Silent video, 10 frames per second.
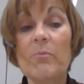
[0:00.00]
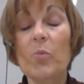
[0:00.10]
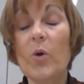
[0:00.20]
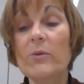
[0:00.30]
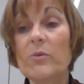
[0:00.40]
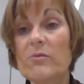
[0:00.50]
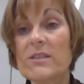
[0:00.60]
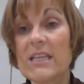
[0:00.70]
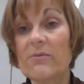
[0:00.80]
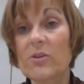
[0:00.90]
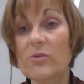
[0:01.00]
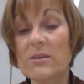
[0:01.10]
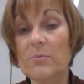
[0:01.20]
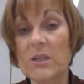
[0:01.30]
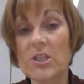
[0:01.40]
When we receive those
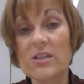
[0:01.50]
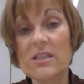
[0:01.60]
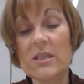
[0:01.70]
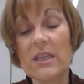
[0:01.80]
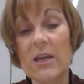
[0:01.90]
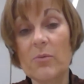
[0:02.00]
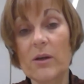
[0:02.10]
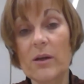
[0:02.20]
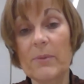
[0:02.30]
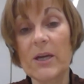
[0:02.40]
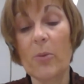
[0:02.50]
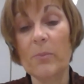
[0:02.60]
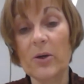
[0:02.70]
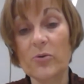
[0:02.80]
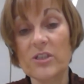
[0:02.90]
submissions, they will be
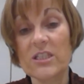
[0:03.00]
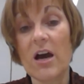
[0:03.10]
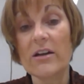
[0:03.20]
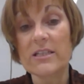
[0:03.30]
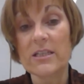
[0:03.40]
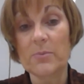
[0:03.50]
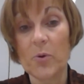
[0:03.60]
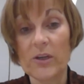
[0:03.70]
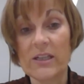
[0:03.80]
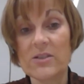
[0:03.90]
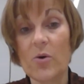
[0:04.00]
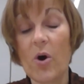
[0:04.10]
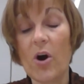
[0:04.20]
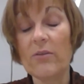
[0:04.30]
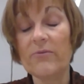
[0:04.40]
uploaded onto the portal. So
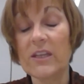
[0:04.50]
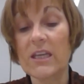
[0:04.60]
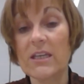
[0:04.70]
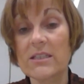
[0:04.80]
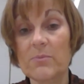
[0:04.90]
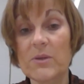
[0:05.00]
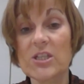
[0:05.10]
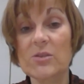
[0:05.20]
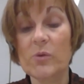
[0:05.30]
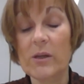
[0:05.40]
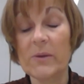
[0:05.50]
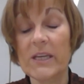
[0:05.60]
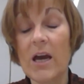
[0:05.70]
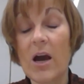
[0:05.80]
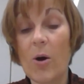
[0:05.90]
all of the submissions will
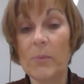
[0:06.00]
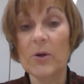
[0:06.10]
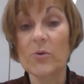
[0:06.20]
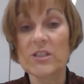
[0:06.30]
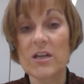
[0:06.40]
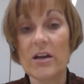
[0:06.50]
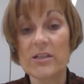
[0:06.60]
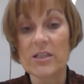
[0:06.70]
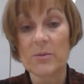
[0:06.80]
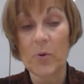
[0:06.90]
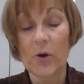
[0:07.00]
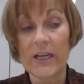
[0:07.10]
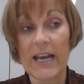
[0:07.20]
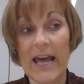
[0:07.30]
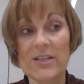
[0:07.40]
be uploaded onto the
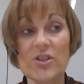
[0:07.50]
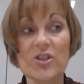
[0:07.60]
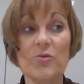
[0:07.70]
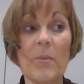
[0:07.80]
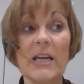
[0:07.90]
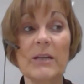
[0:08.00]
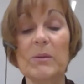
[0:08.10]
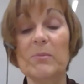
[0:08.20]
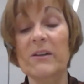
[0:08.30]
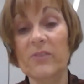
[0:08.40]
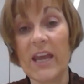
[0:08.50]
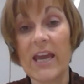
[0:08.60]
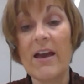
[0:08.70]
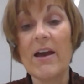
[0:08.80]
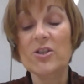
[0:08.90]
portal. And just to remind people, if they
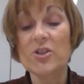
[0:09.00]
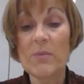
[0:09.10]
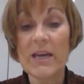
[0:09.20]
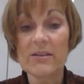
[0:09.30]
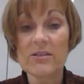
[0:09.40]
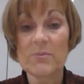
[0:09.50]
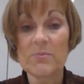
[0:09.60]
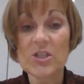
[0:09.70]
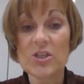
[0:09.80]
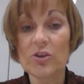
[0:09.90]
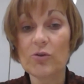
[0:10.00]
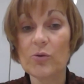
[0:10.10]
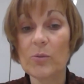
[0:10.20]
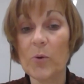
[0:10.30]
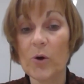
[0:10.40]
do make their submission
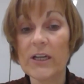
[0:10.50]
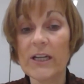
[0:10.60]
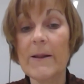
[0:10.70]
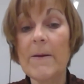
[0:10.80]
through the portal,